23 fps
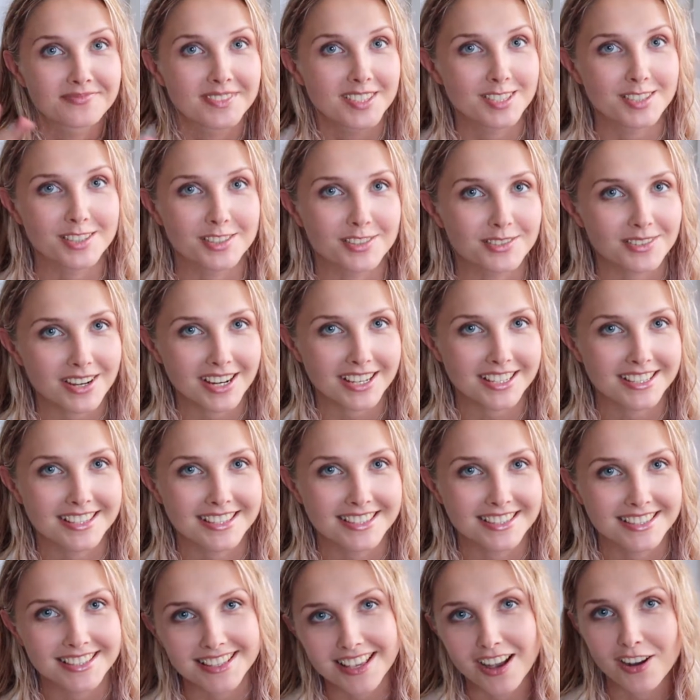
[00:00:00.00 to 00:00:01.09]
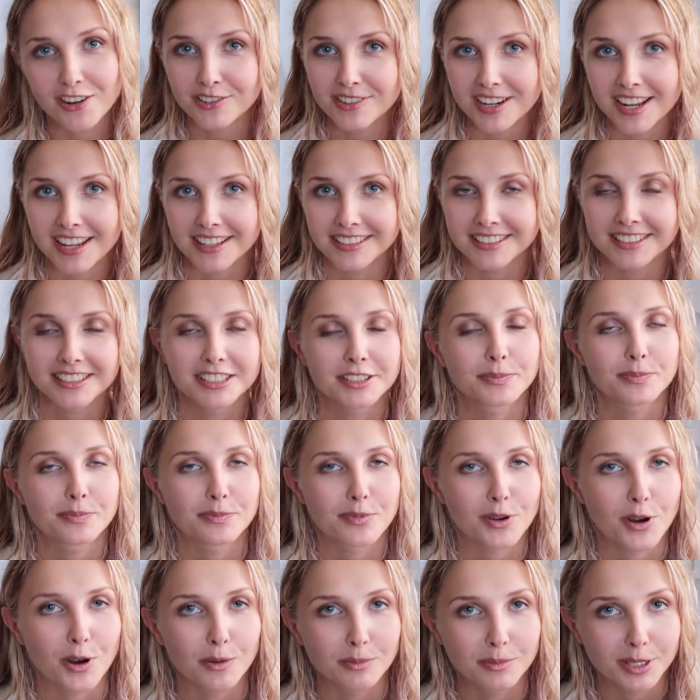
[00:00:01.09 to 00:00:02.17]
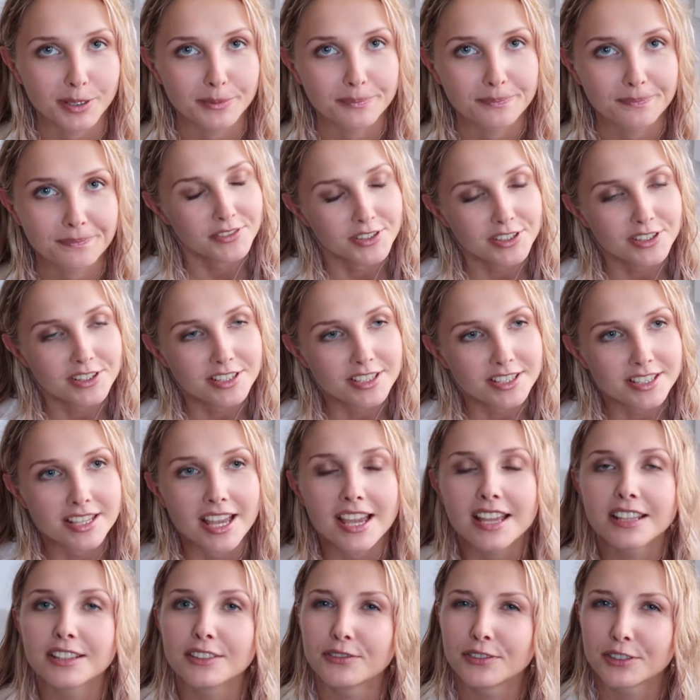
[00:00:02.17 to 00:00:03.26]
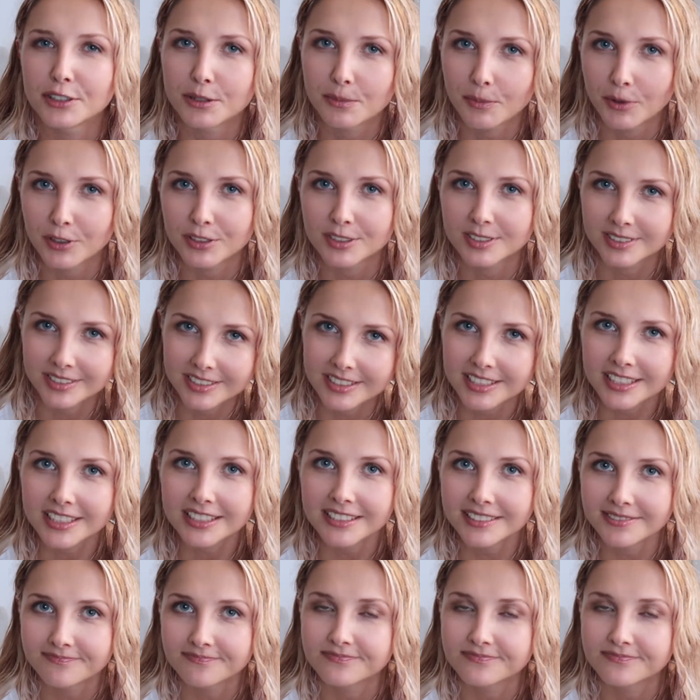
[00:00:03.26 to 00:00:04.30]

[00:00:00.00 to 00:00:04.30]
stress result-oriented problem. First and foremost thing,